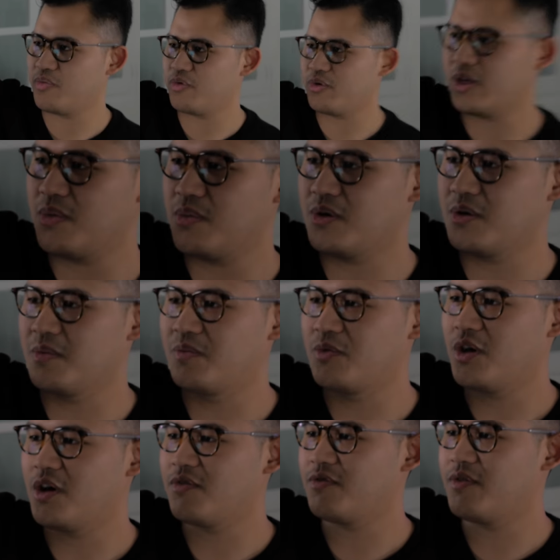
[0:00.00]
premium.
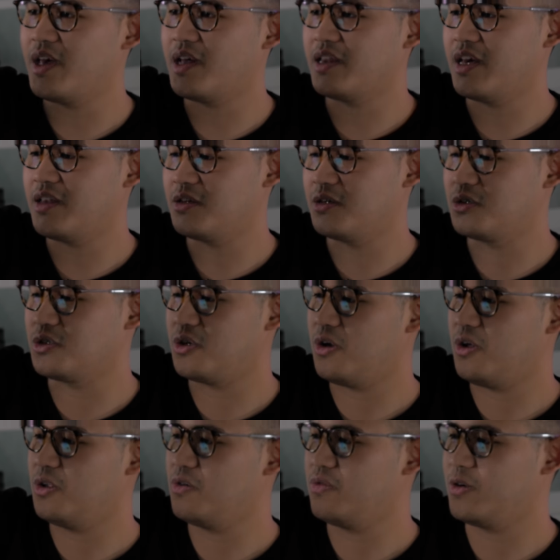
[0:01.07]
You have fake leathers
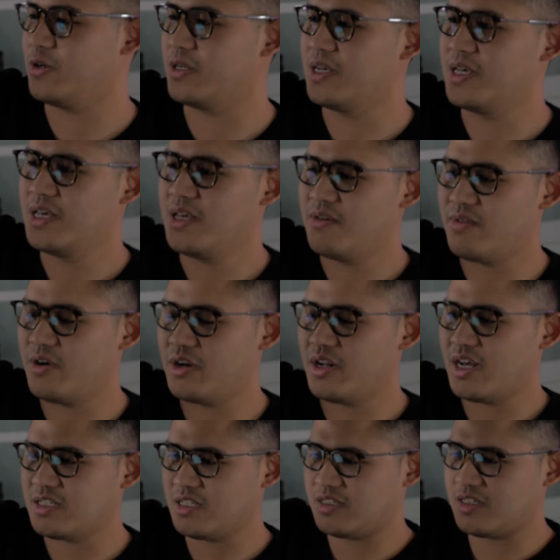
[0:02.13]
all over it. Very
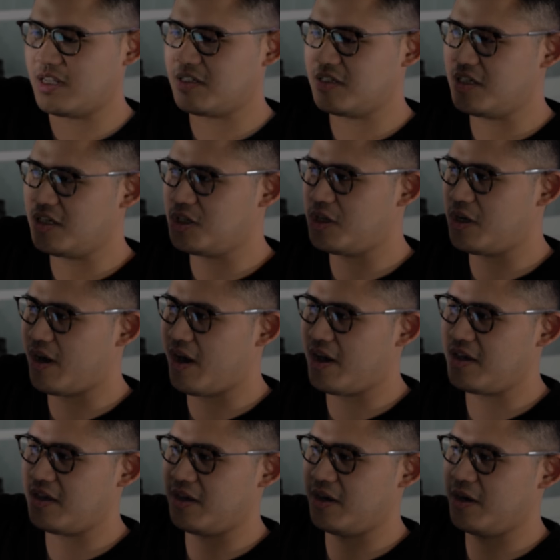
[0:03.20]
nice. It says
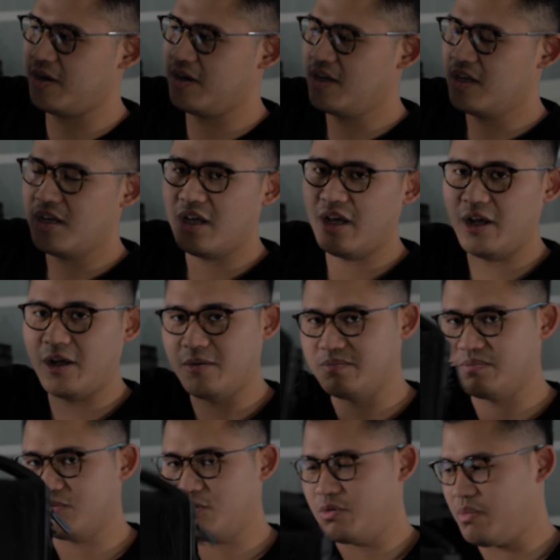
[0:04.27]
DJI here.
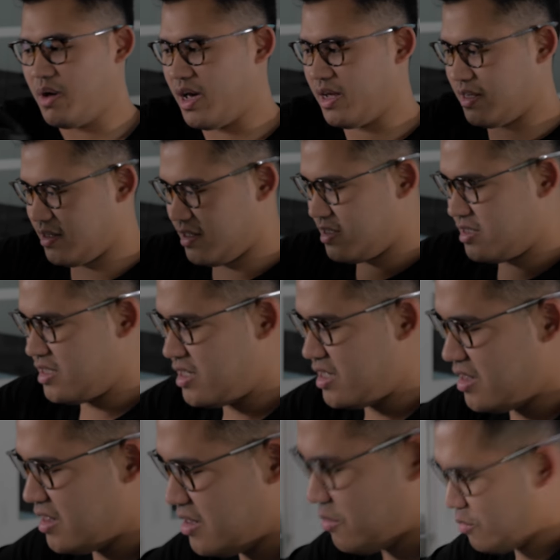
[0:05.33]
Um, might see
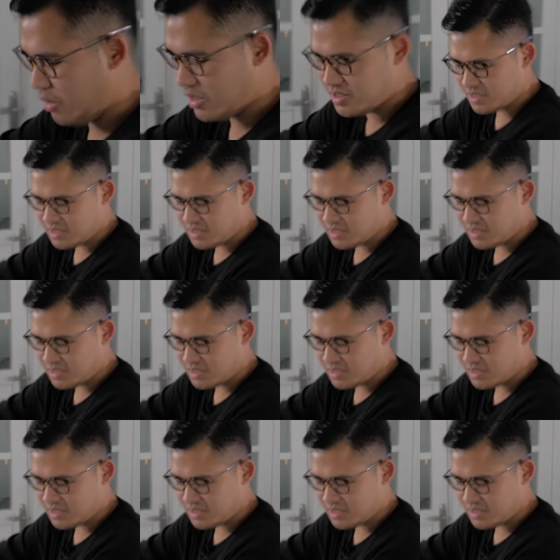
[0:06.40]
what's